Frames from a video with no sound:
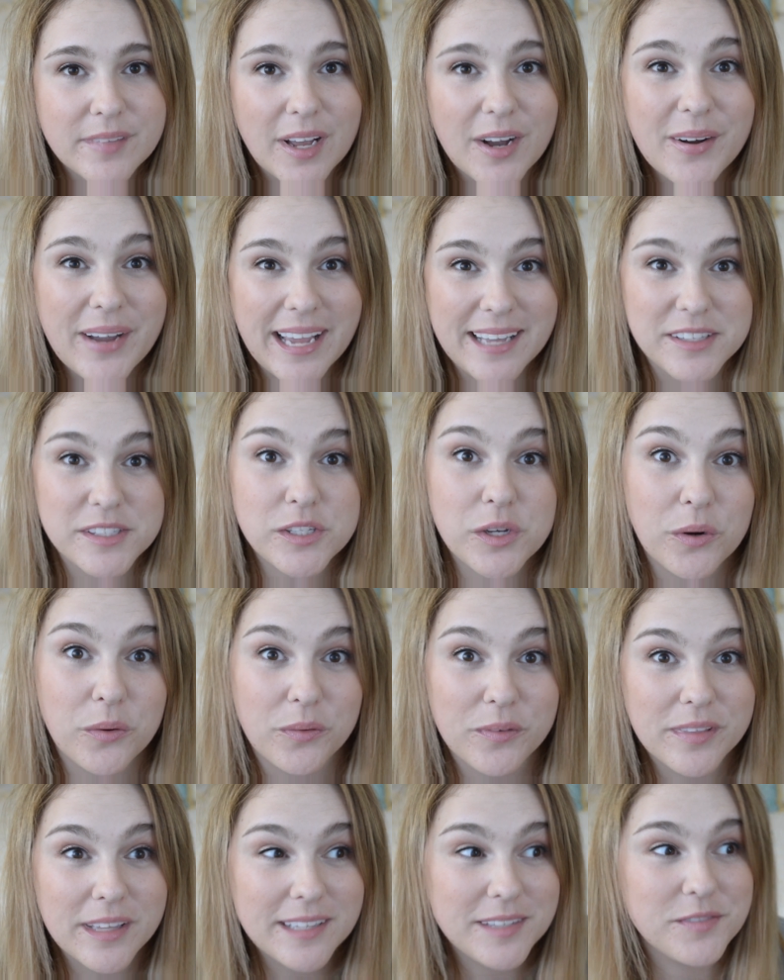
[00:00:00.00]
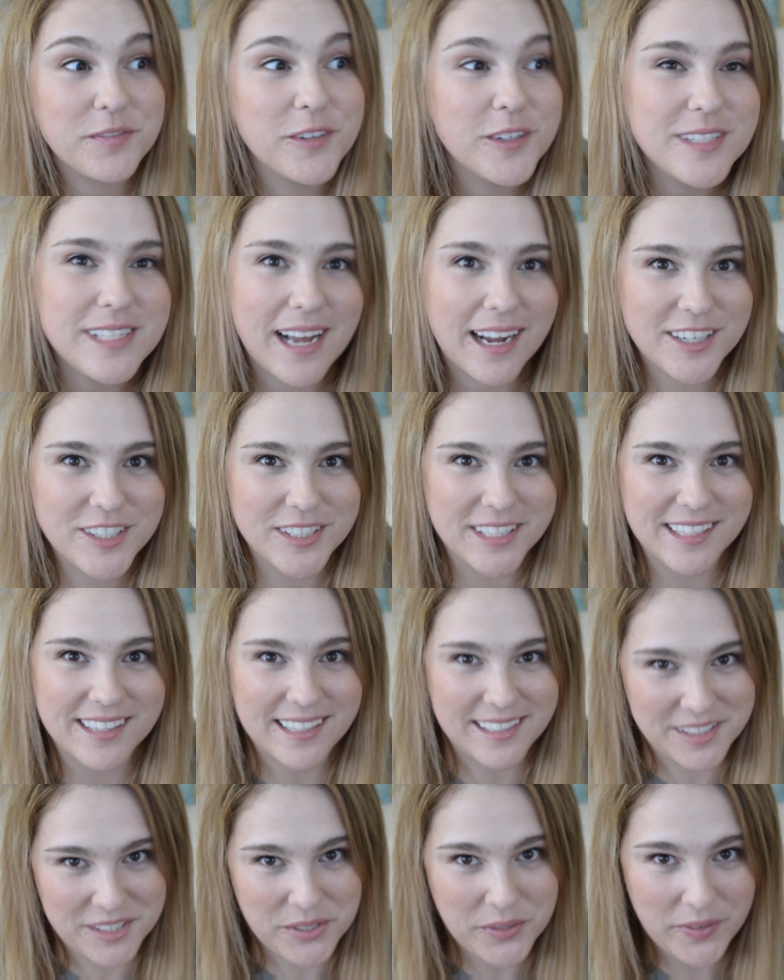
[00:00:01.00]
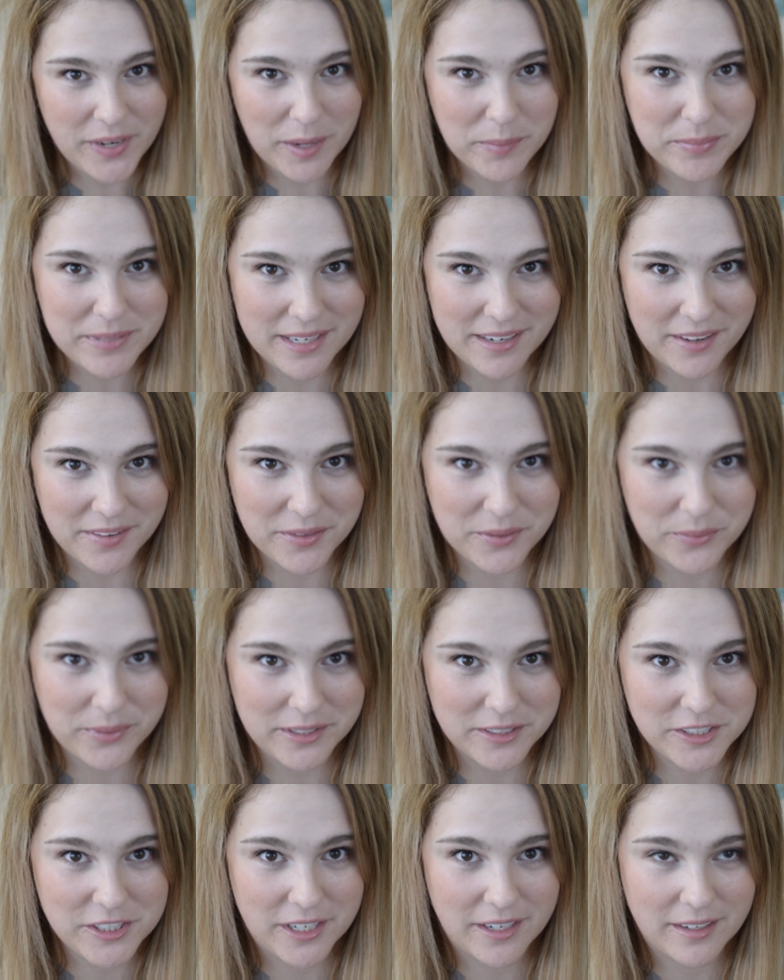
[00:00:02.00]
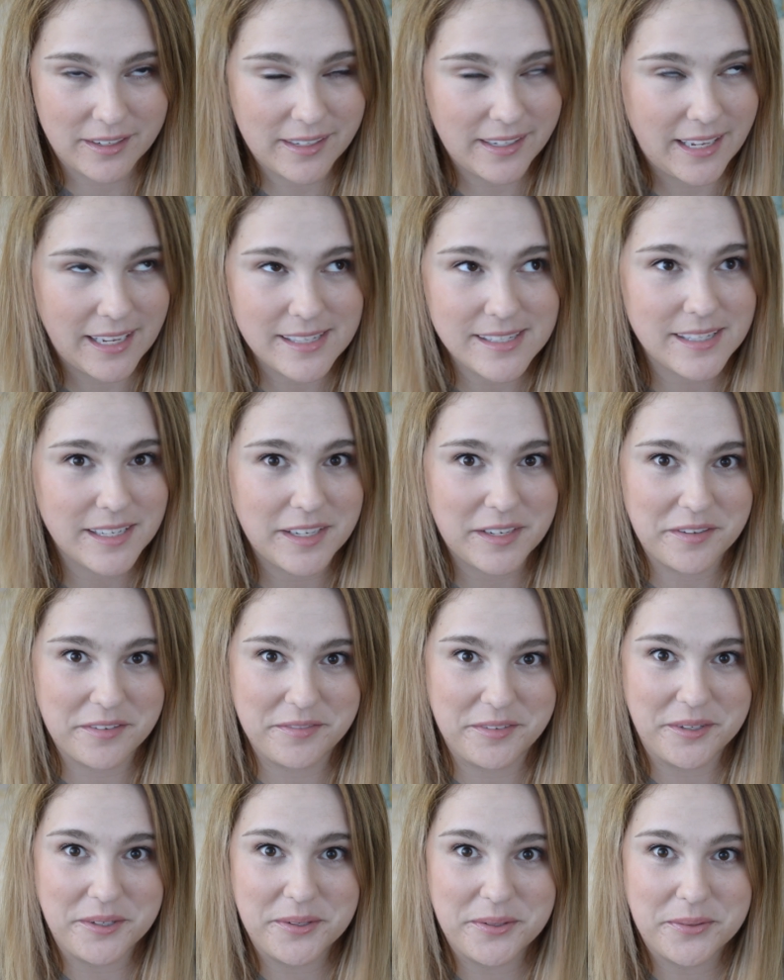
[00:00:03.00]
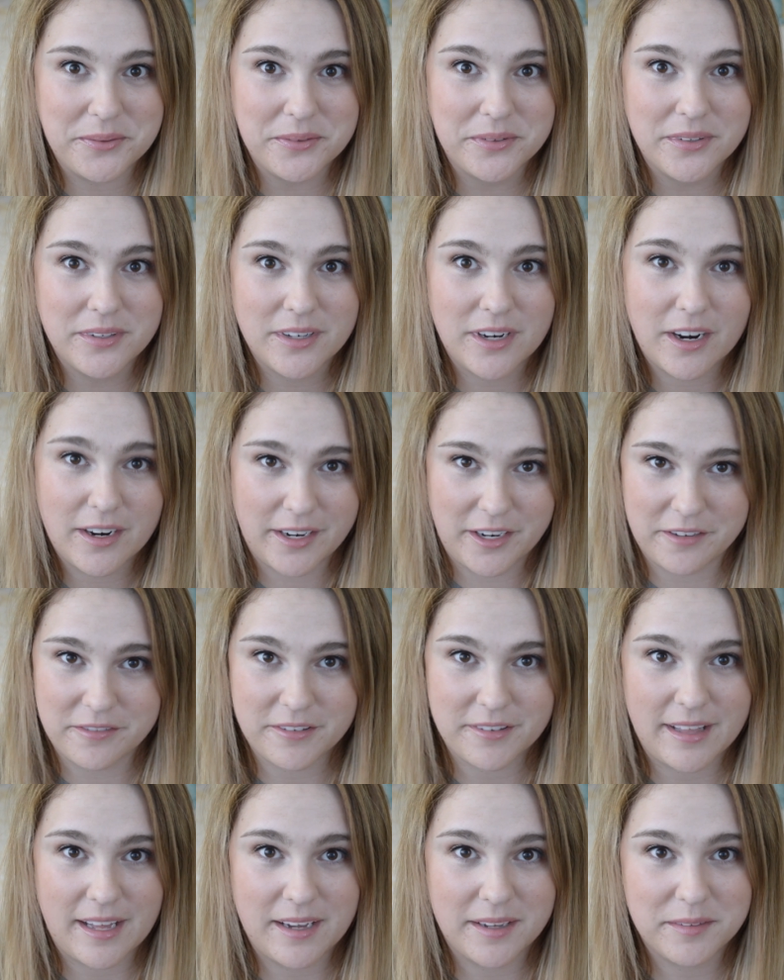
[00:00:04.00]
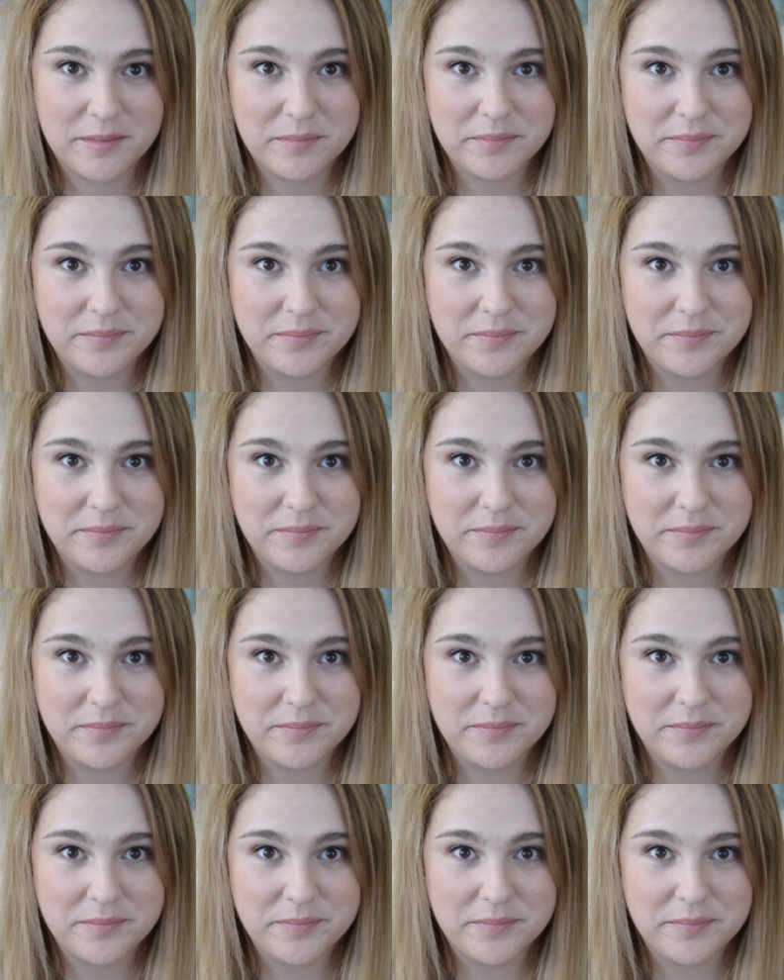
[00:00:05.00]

Okay, so let's do an update on the wheelchair, in case any of you are here for that.